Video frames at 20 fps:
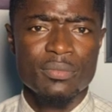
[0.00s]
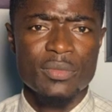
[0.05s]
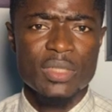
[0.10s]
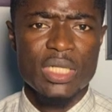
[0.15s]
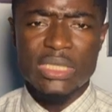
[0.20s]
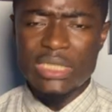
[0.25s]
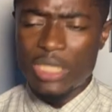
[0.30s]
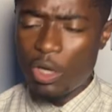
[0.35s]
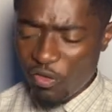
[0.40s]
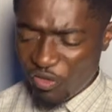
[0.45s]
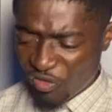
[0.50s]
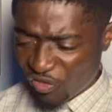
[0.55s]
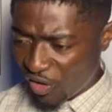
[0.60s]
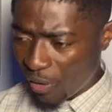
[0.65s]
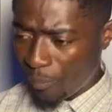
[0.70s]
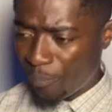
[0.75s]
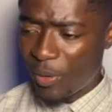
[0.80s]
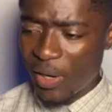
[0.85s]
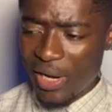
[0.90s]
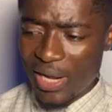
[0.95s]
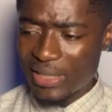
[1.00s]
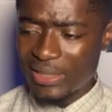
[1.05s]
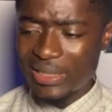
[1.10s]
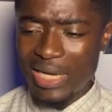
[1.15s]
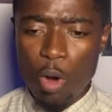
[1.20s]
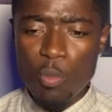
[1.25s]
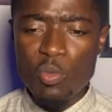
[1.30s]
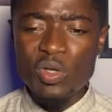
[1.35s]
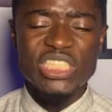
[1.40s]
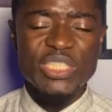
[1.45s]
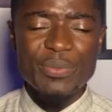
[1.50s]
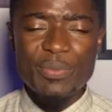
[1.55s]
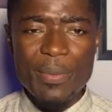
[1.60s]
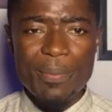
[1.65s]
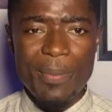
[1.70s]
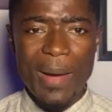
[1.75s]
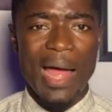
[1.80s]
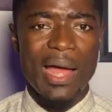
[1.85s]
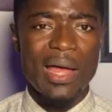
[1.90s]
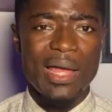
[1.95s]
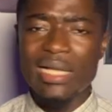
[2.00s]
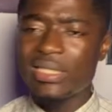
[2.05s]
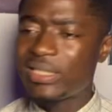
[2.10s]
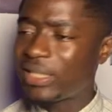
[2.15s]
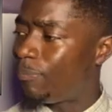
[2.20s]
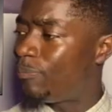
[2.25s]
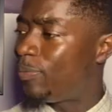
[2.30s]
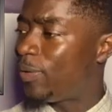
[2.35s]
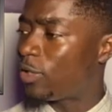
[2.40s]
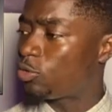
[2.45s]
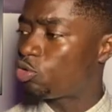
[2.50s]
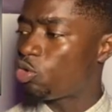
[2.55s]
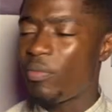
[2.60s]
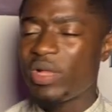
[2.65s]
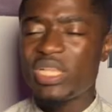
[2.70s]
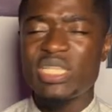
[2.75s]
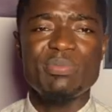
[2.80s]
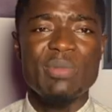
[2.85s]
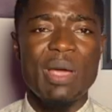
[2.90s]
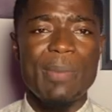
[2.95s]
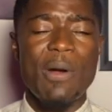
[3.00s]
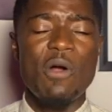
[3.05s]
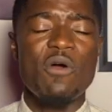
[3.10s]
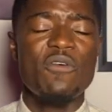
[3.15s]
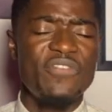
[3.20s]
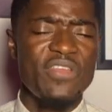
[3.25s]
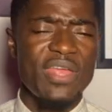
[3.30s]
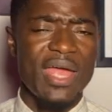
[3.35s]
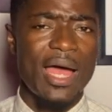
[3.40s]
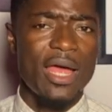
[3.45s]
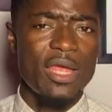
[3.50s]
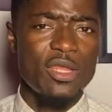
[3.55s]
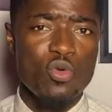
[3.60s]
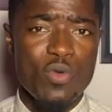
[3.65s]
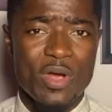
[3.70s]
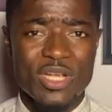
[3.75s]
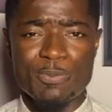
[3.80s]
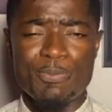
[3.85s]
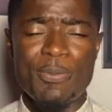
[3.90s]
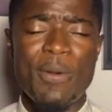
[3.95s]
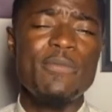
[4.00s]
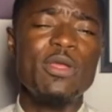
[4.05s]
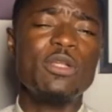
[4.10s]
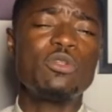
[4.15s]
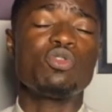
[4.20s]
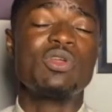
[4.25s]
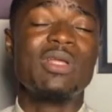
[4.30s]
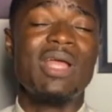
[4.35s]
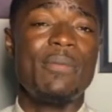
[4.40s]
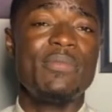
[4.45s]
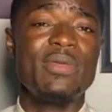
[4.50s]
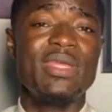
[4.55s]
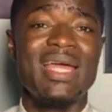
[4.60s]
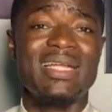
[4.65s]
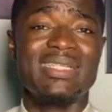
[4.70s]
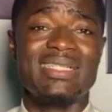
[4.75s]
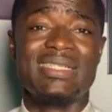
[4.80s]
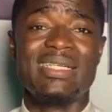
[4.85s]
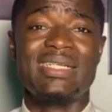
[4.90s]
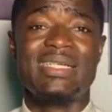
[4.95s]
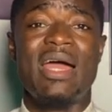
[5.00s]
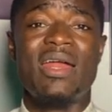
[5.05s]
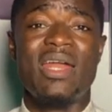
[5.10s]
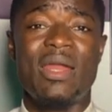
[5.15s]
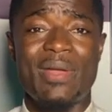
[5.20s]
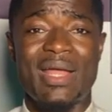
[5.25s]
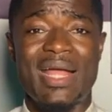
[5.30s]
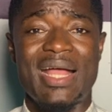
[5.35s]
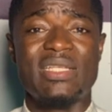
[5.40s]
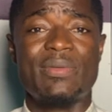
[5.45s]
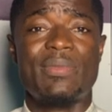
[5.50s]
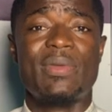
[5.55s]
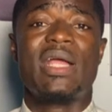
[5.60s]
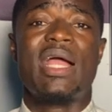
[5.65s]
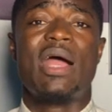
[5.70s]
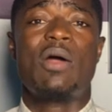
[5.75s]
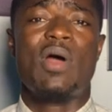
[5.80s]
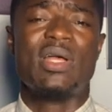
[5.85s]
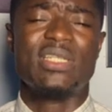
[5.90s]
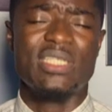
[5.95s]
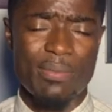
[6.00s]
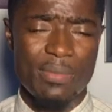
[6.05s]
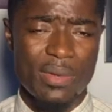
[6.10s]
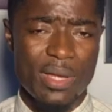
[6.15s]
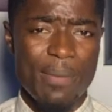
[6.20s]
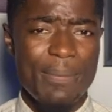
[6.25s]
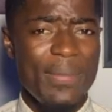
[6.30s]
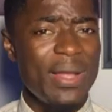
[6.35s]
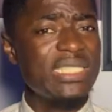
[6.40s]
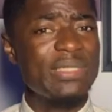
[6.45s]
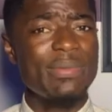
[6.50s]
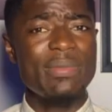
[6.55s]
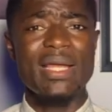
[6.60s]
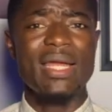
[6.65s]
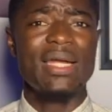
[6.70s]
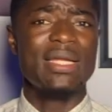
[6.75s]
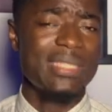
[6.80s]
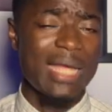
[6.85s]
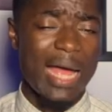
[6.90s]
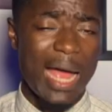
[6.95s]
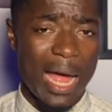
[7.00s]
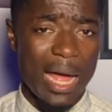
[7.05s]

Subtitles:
So fair players are to me my age players will make me about fear. You expect me to come here and sit down and Casa men can was him. Mean to me sir.